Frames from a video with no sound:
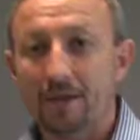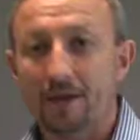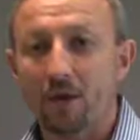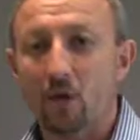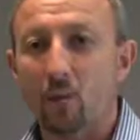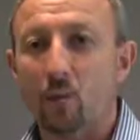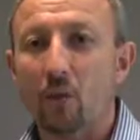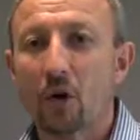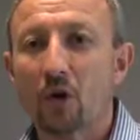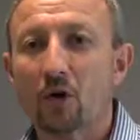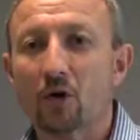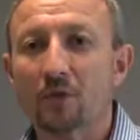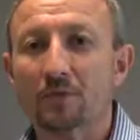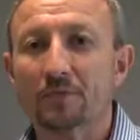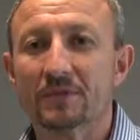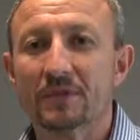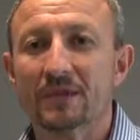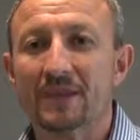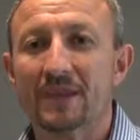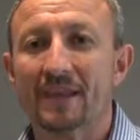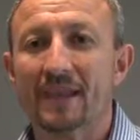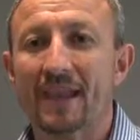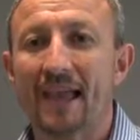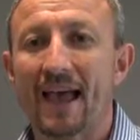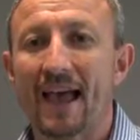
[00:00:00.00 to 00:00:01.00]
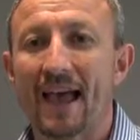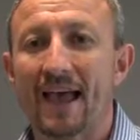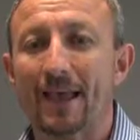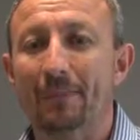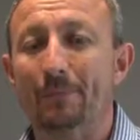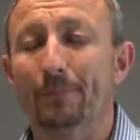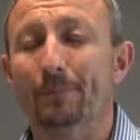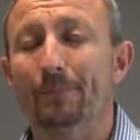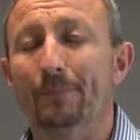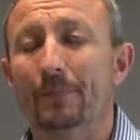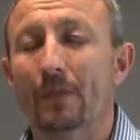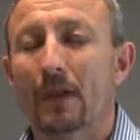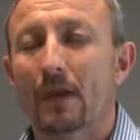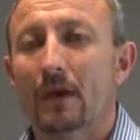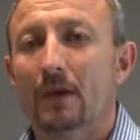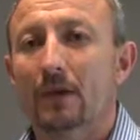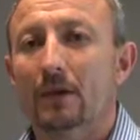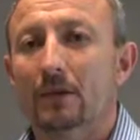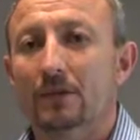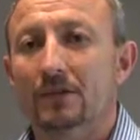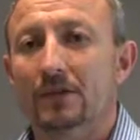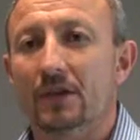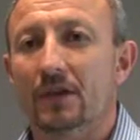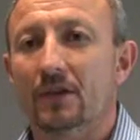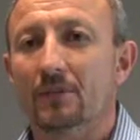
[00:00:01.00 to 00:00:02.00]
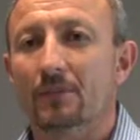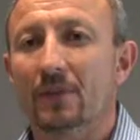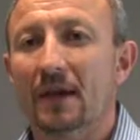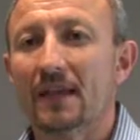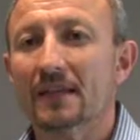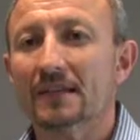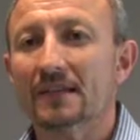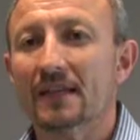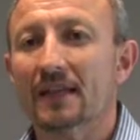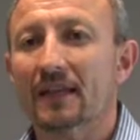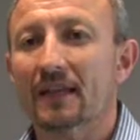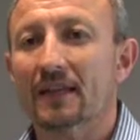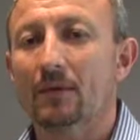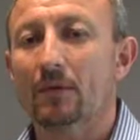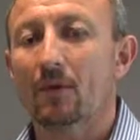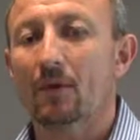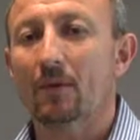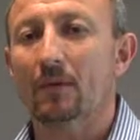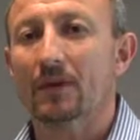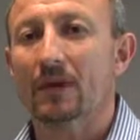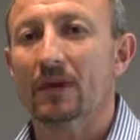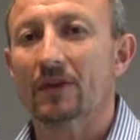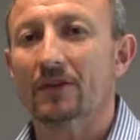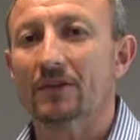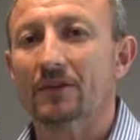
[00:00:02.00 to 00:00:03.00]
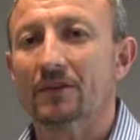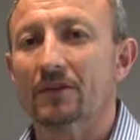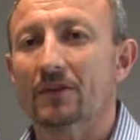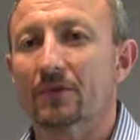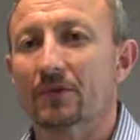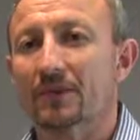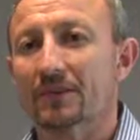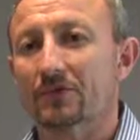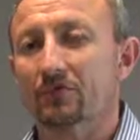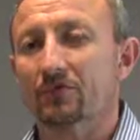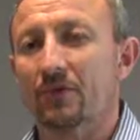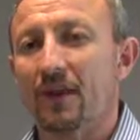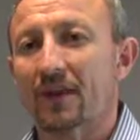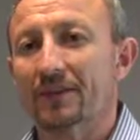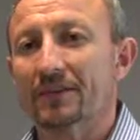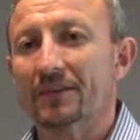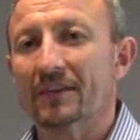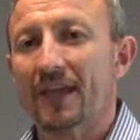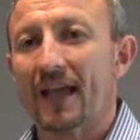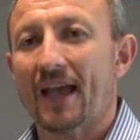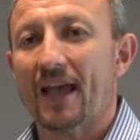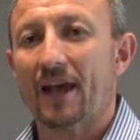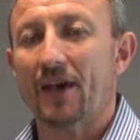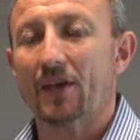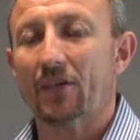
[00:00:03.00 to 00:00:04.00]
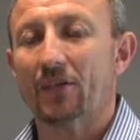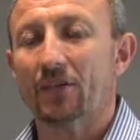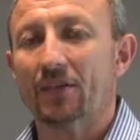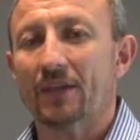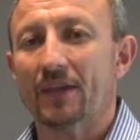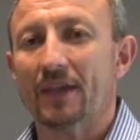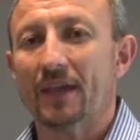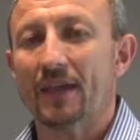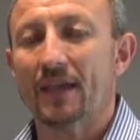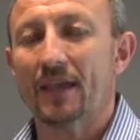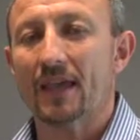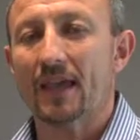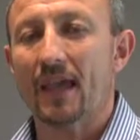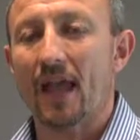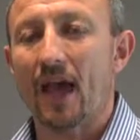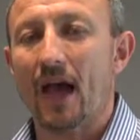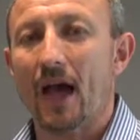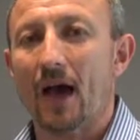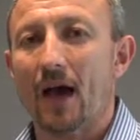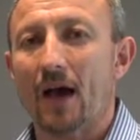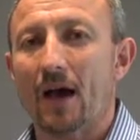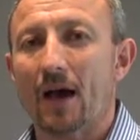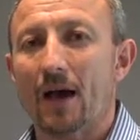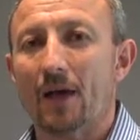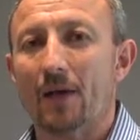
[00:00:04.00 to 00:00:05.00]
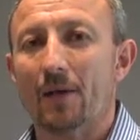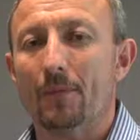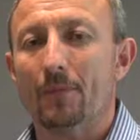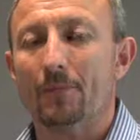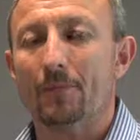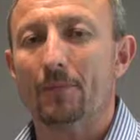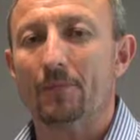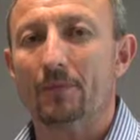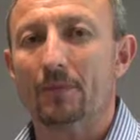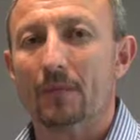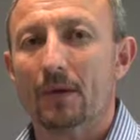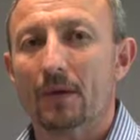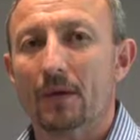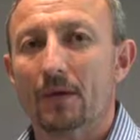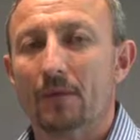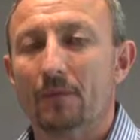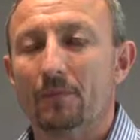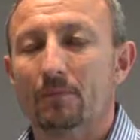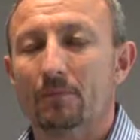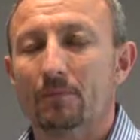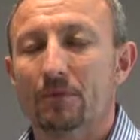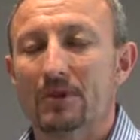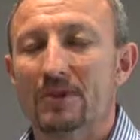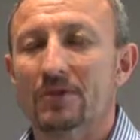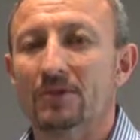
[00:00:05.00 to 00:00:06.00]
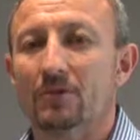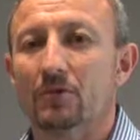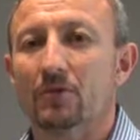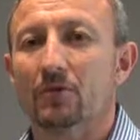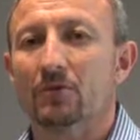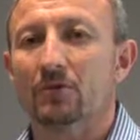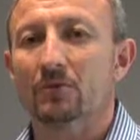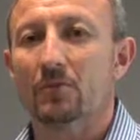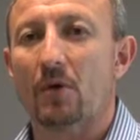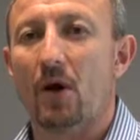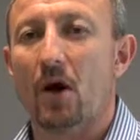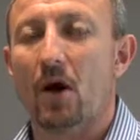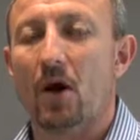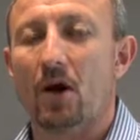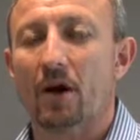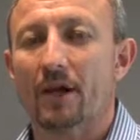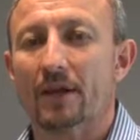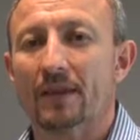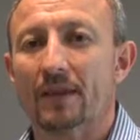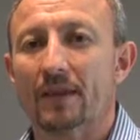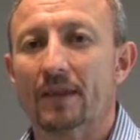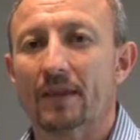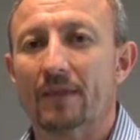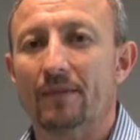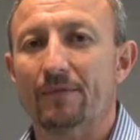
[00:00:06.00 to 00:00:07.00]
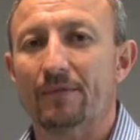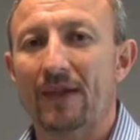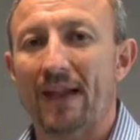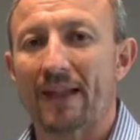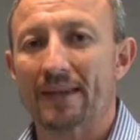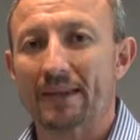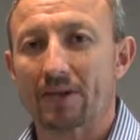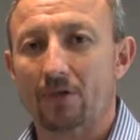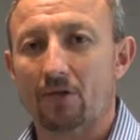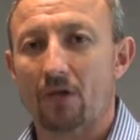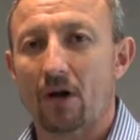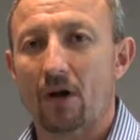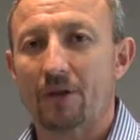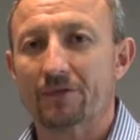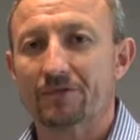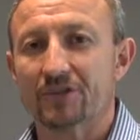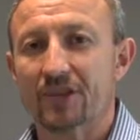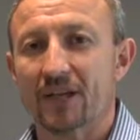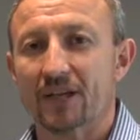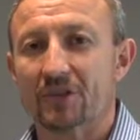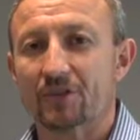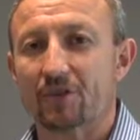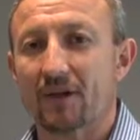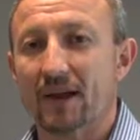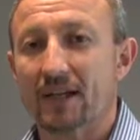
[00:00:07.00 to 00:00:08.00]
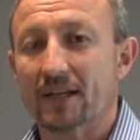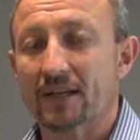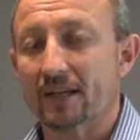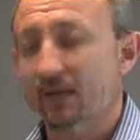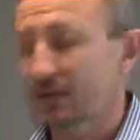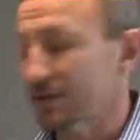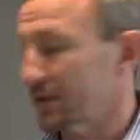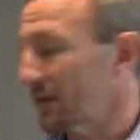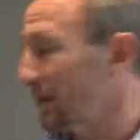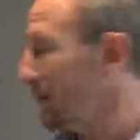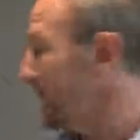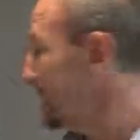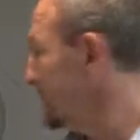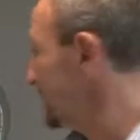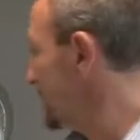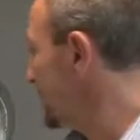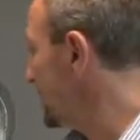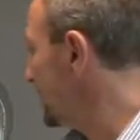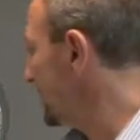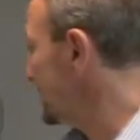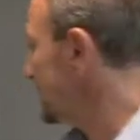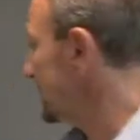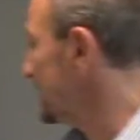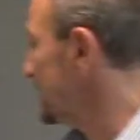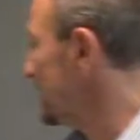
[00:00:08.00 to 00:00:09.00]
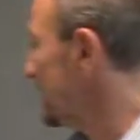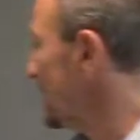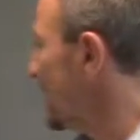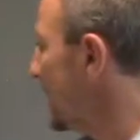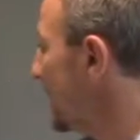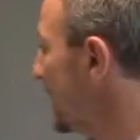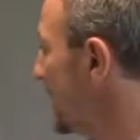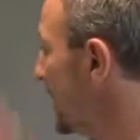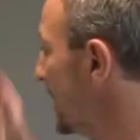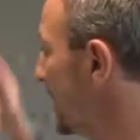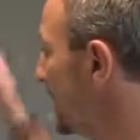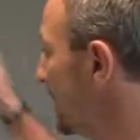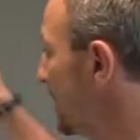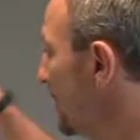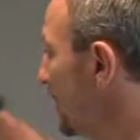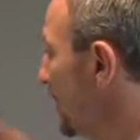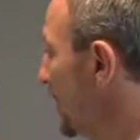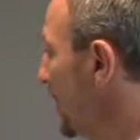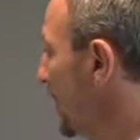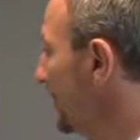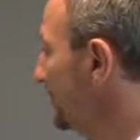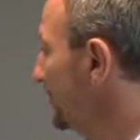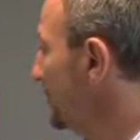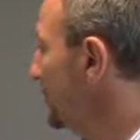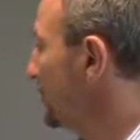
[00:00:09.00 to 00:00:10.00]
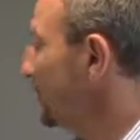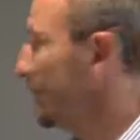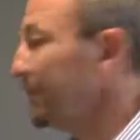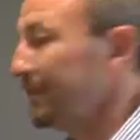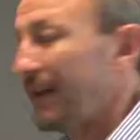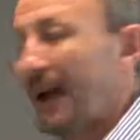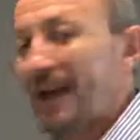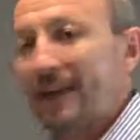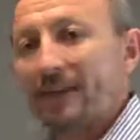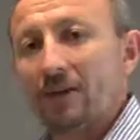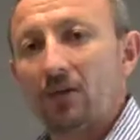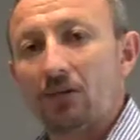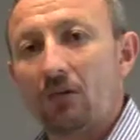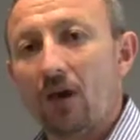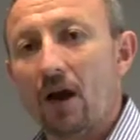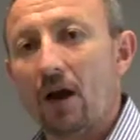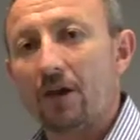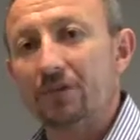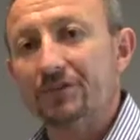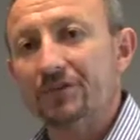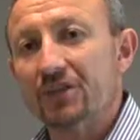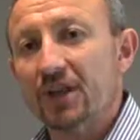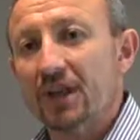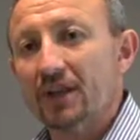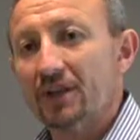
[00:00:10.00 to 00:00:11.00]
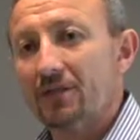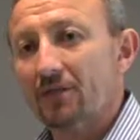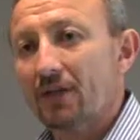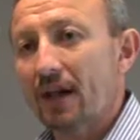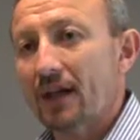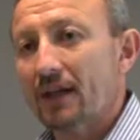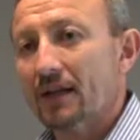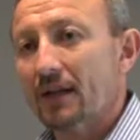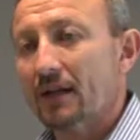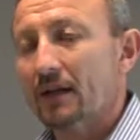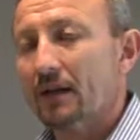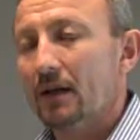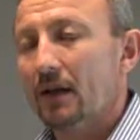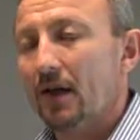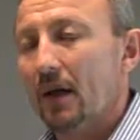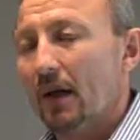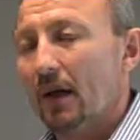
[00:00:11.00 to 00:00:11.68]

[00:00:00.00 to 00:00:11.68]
there and welcome to the lab. So basically what we're going to do is run down the principles behind the Van de Graaf generator. So as you can see here, I've got a Van de Graaf generator